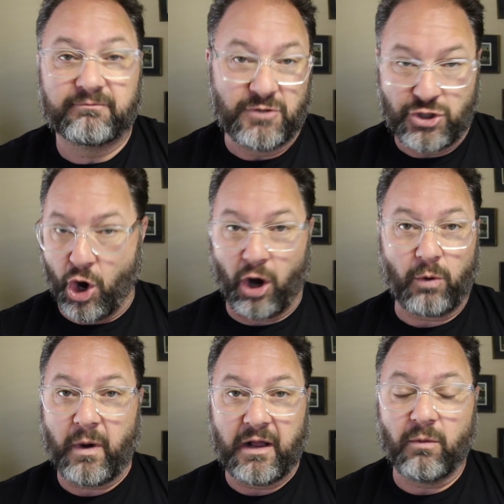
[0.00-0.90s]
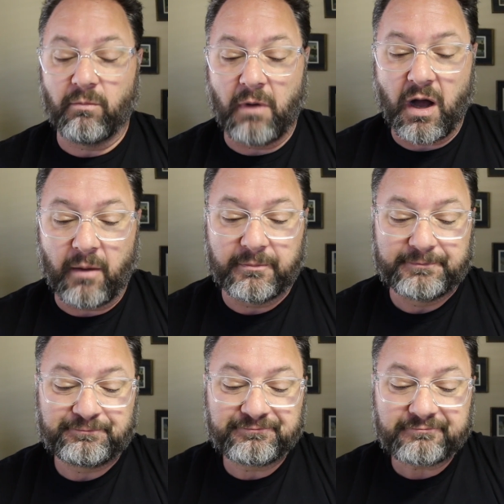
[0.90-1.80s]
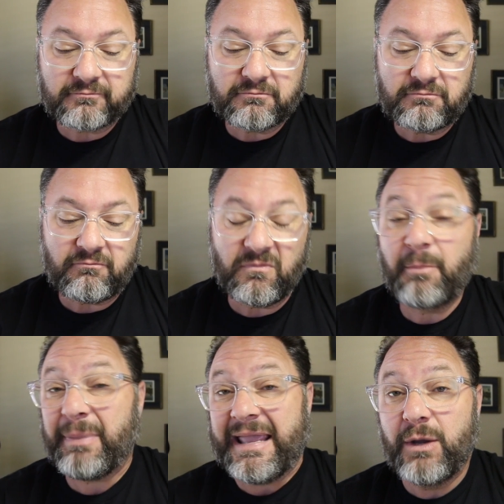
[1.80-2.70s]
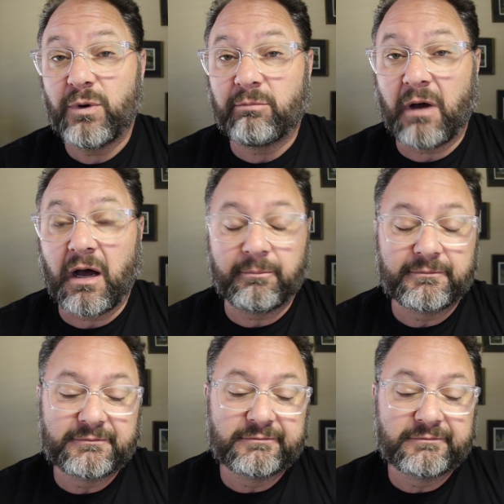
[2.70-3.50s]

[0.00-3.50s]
narwhale mom, penguin mom.